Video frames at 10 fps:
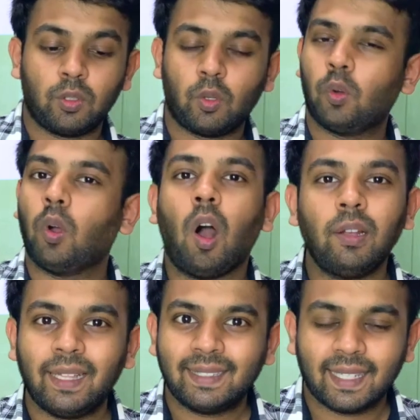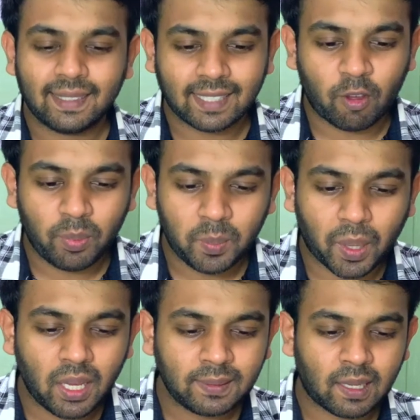so all test cases have been
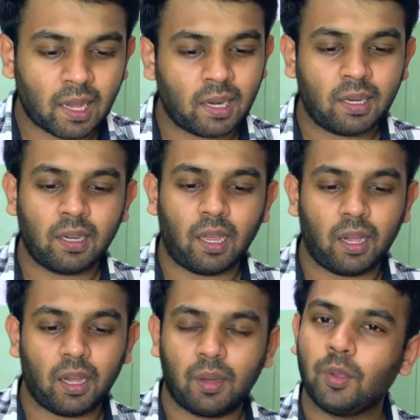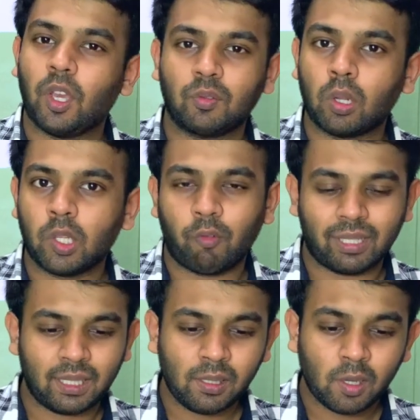passed and uh, you have solved the
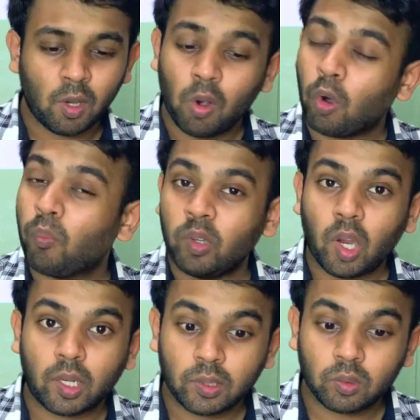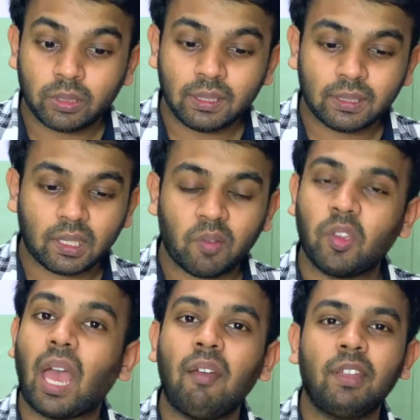question hopefully you understood this if
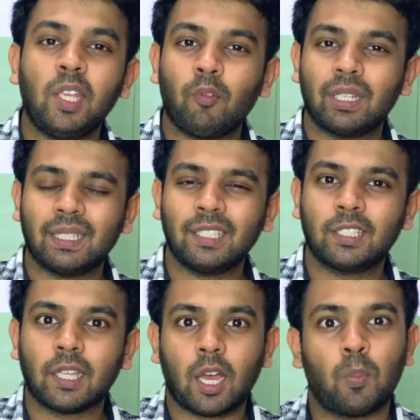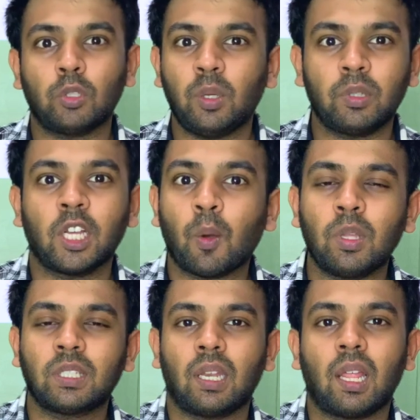you have any questions uh, put them in the
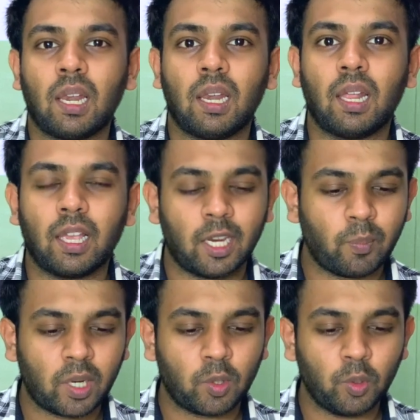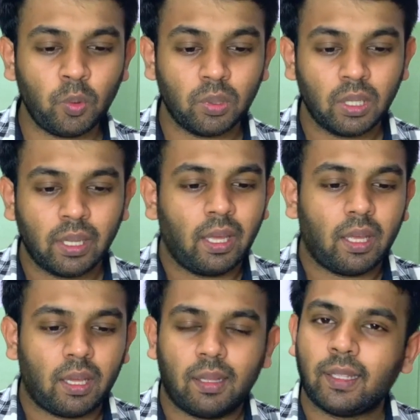comments and I'll uh, get back to you
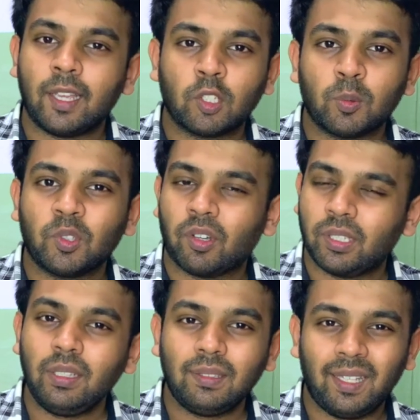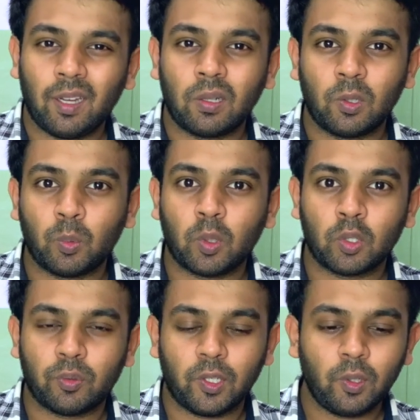uh, thank you so much for watching see you on
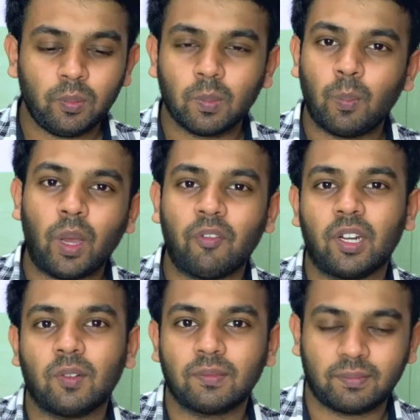tomorrow's video bye for now